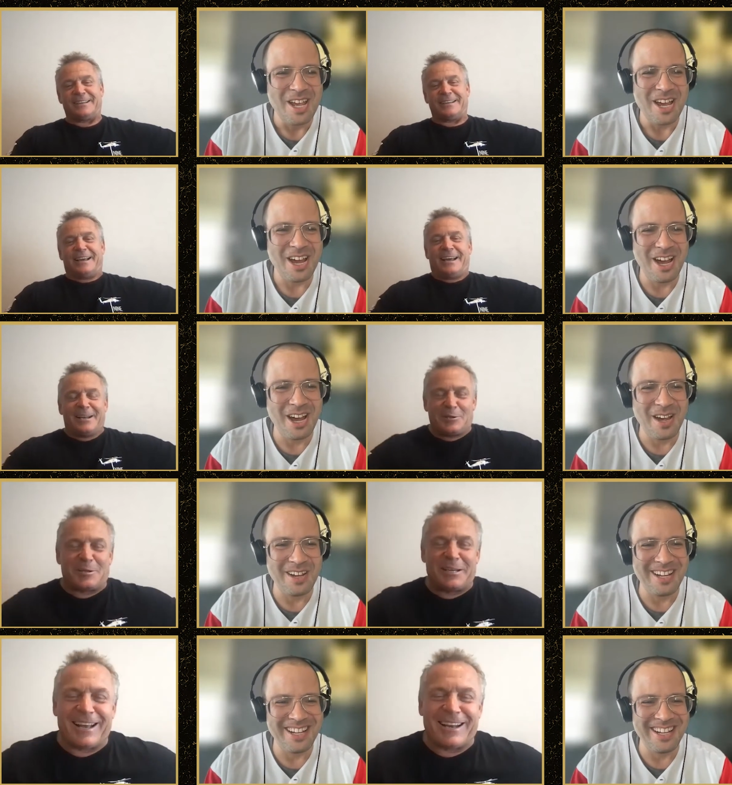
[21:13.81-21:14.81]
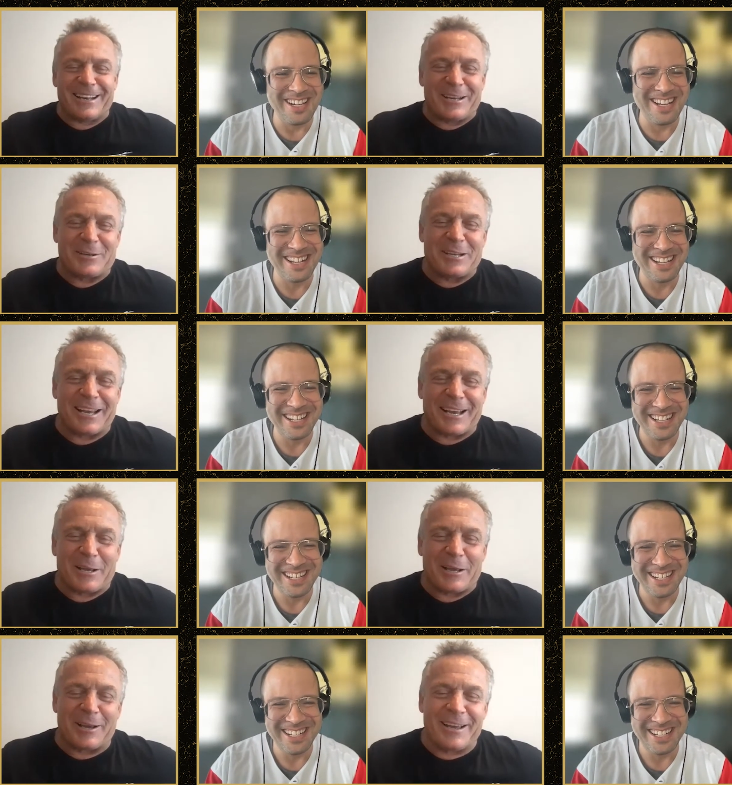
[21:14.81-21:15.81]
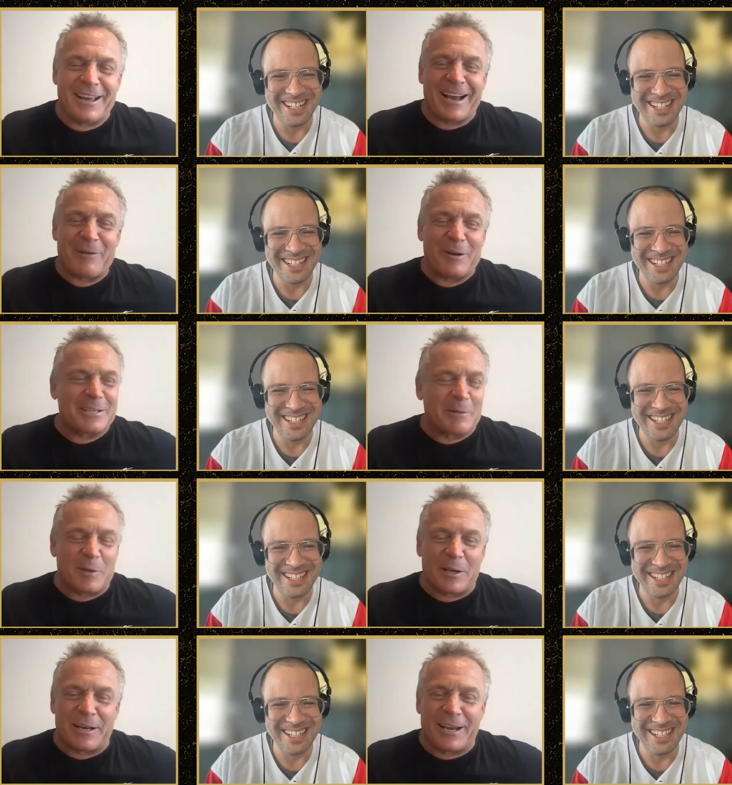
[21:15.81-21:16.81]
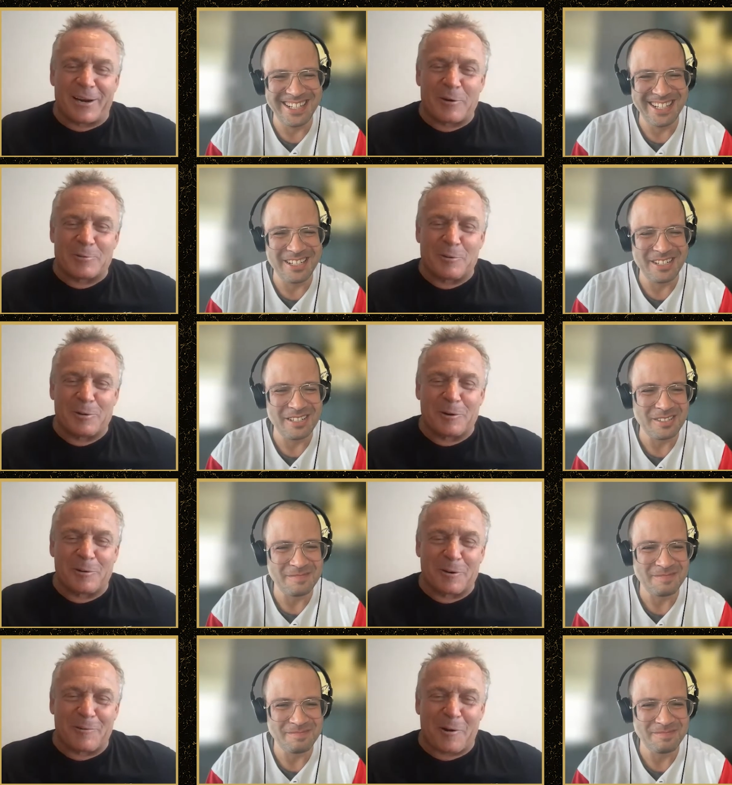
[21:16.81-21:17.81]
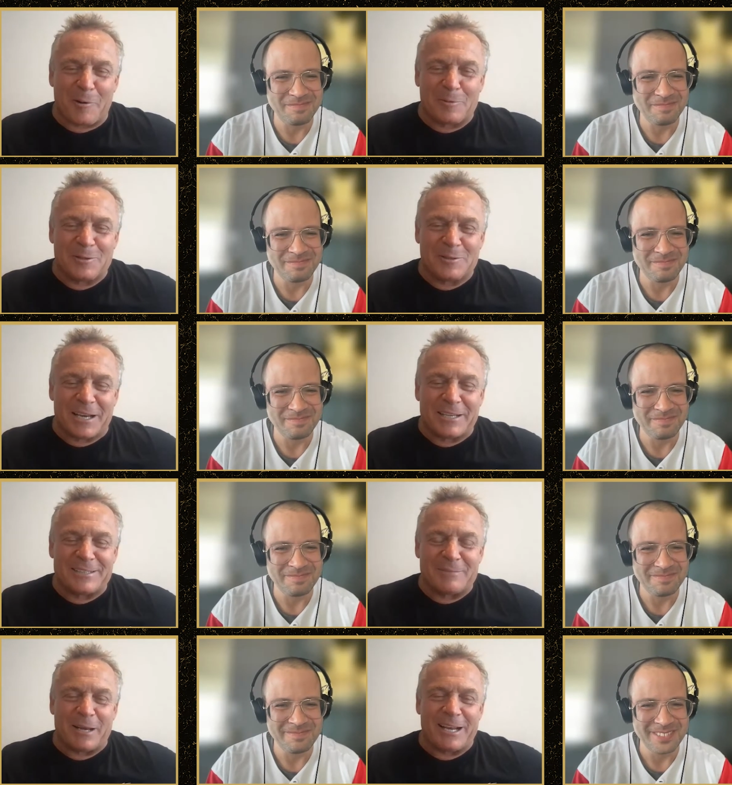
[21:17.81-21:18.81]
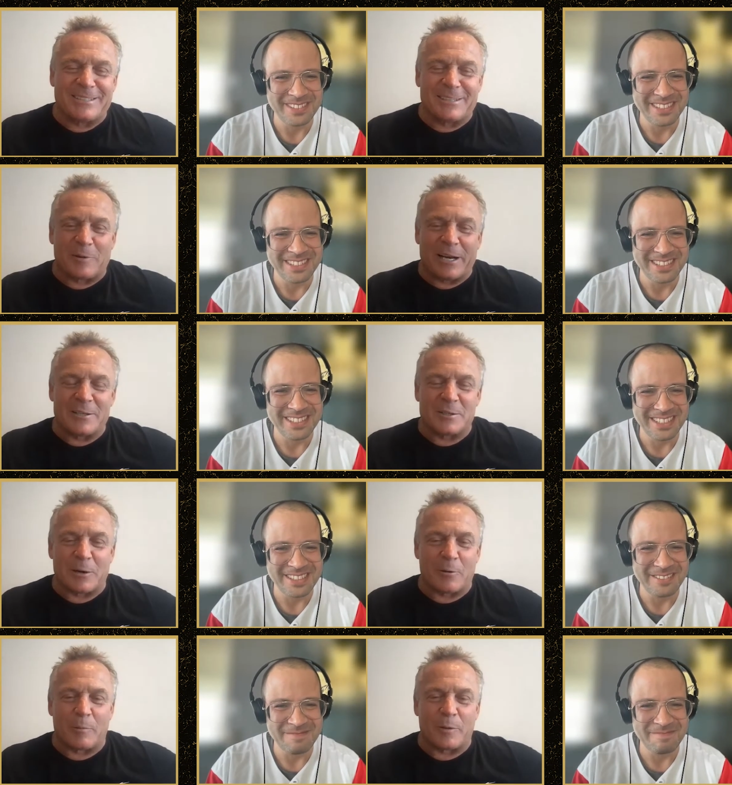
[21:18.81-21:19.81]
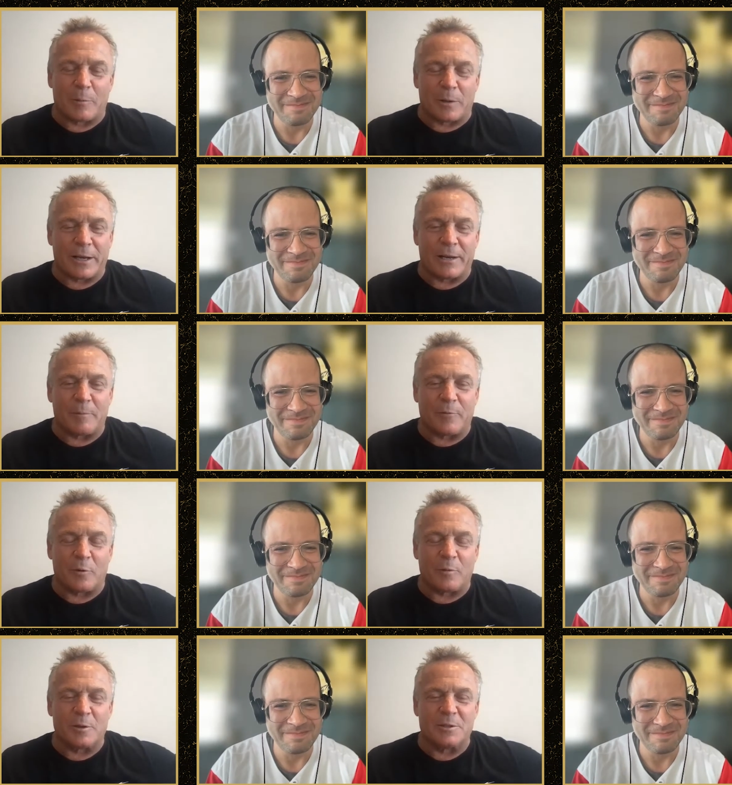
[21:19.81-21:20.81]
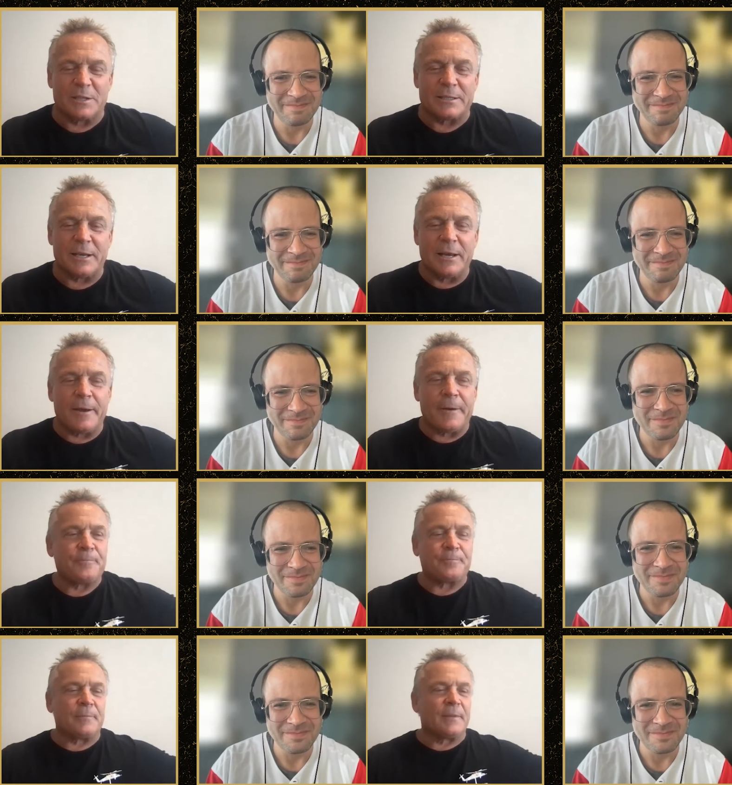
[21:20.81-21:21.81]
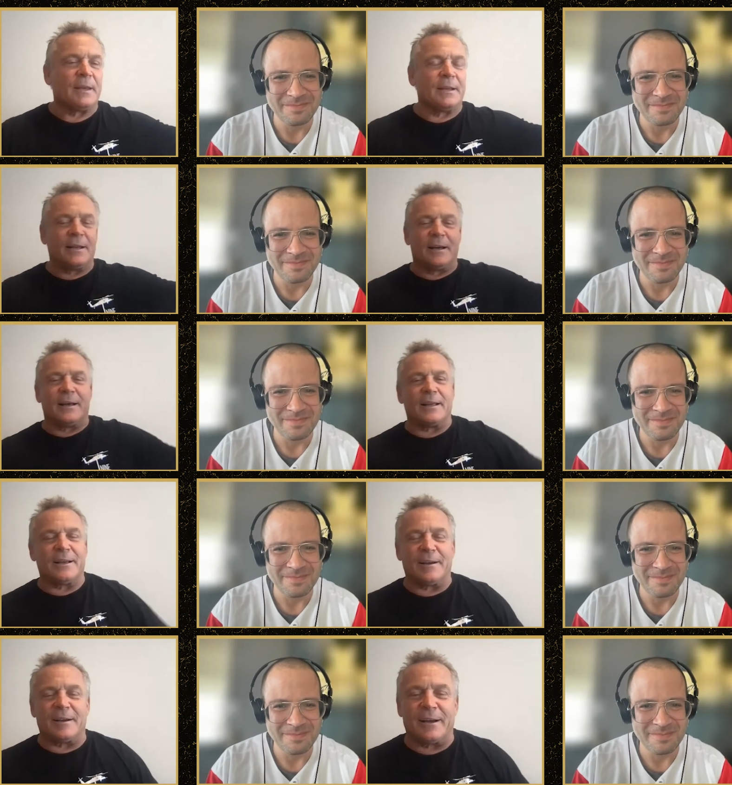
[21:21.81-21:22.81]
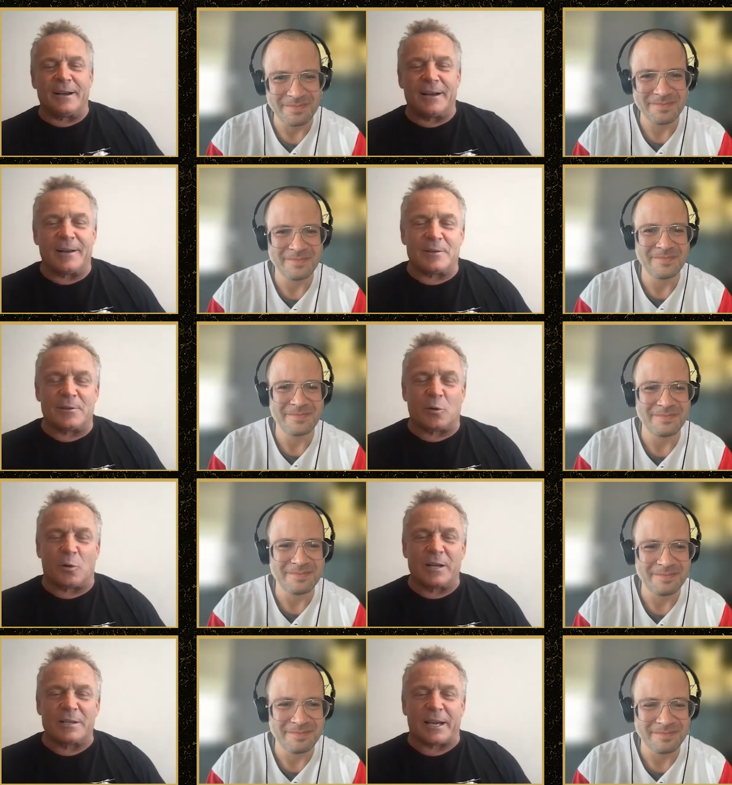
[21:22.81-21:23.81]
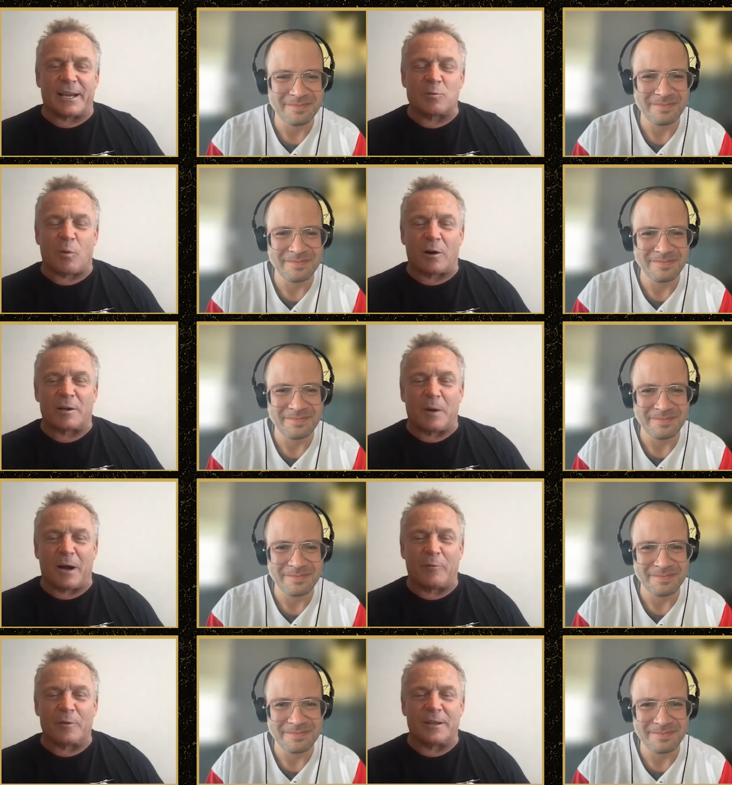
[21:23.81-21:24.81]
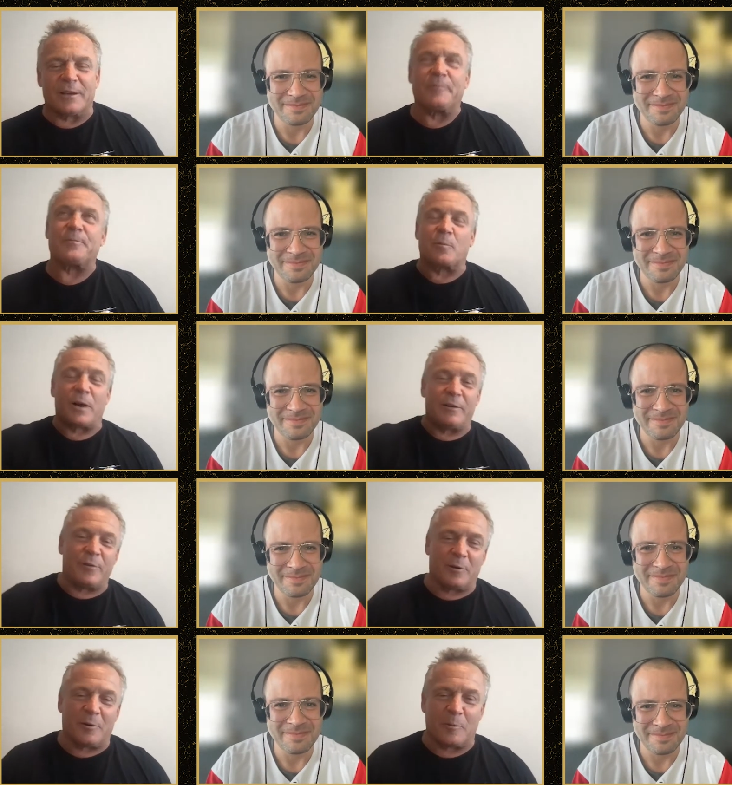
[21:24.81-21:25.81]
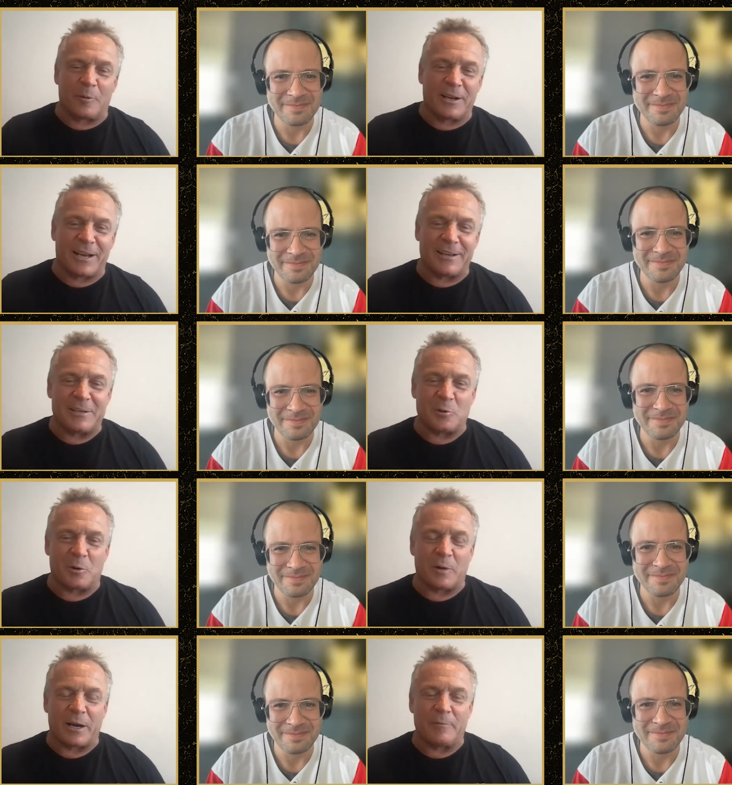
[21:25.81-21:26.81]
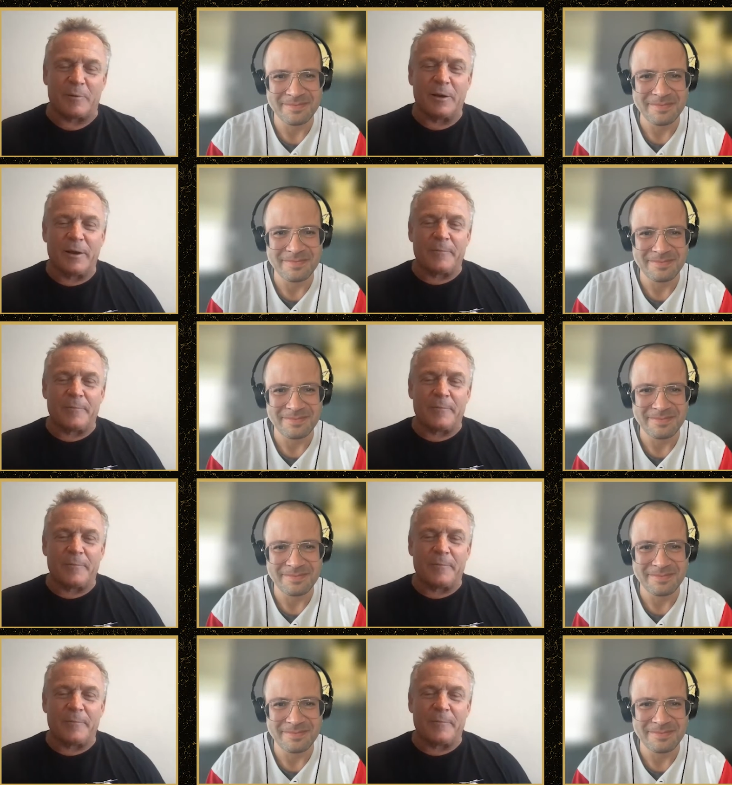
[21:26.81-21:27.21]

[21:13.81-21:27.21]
Speaker 1: Uh, you see that? that uh, I read something. Uh, Chris Woodward, one of our old Blue Jays, managing the Rangers, they were up there playing before the Blue Jays. And uh, uh, Torres, I guess, walked him off with a right field home run at short right field.